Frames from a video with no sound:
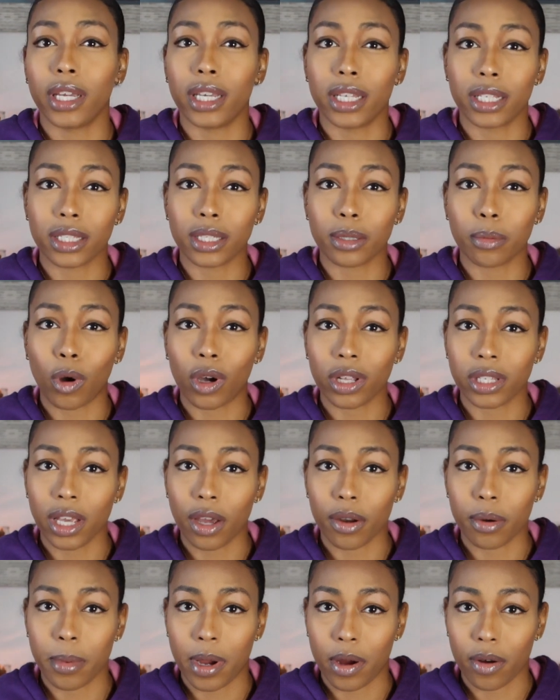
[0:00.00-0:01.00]
in
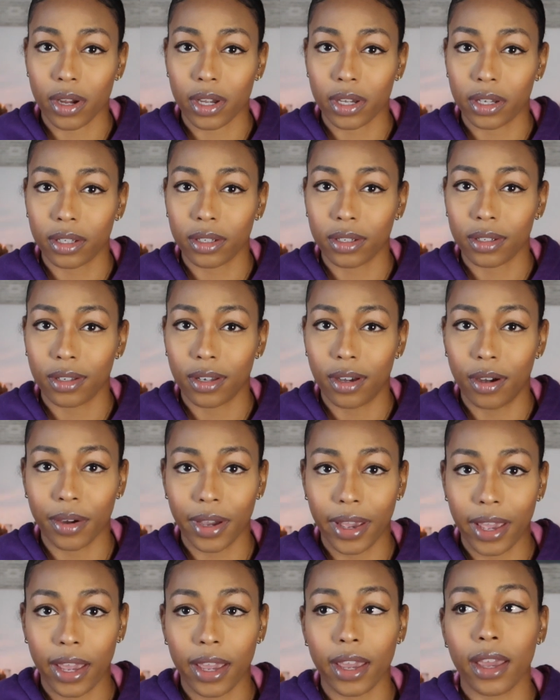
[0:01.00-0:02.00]
small-town America,
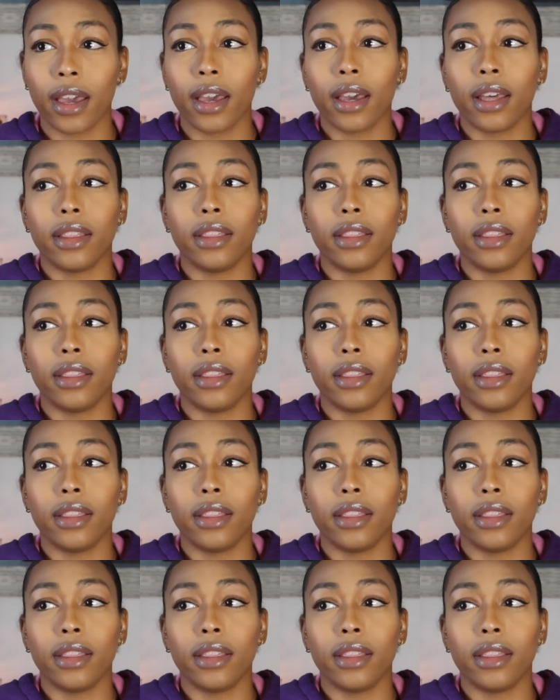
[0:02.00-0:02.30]
okay?